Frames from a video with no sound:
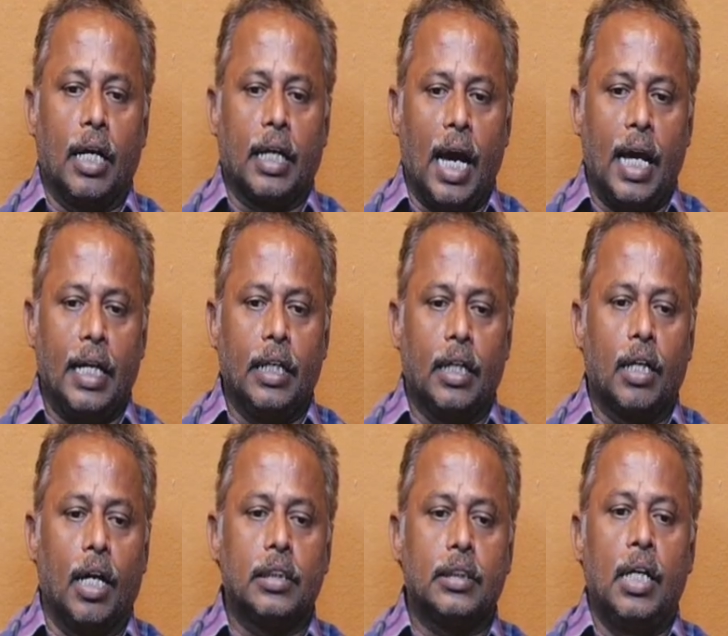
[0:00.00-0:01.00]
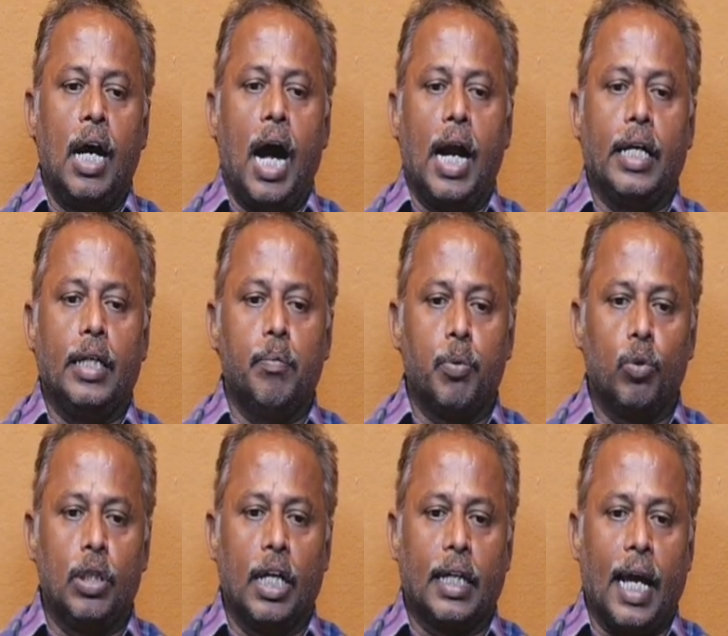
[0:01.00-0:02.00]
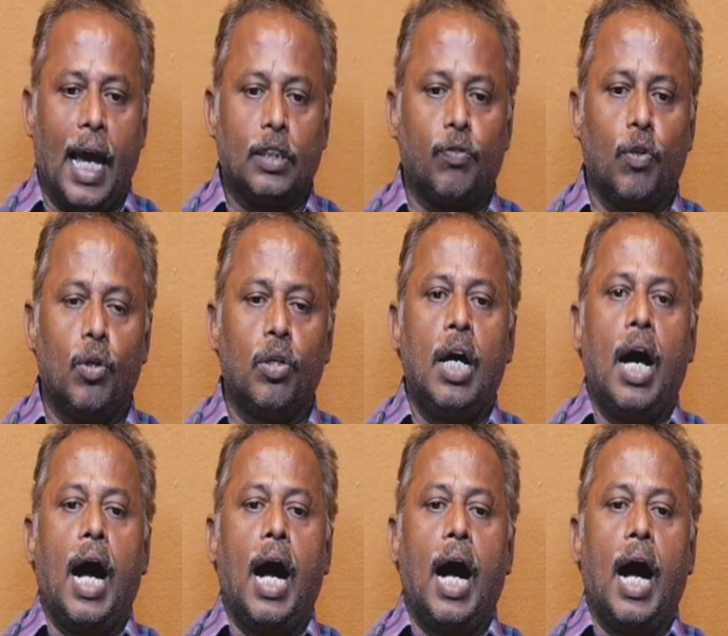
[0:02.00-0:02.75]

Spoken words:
carrying cost and improve the cash flow